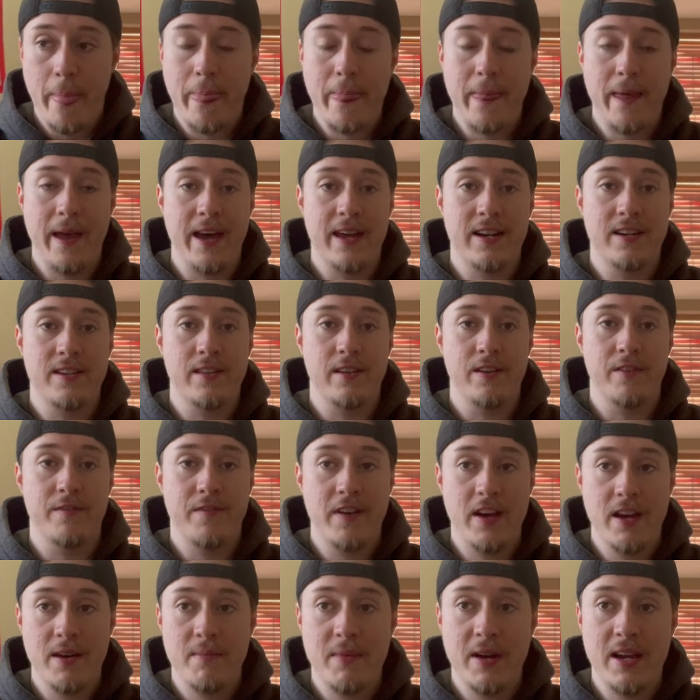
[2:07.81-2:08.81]
and to their
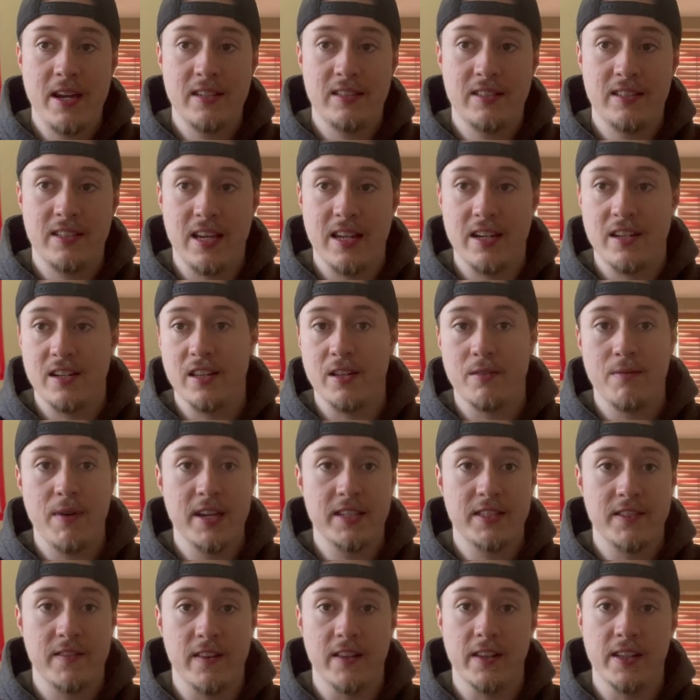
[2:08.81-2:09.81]
fan base and to the
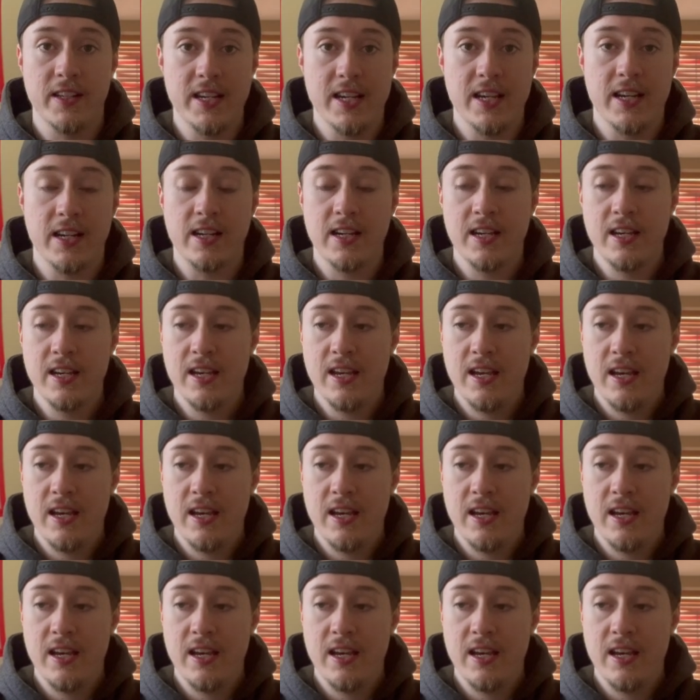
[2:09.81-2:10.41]
rest of the league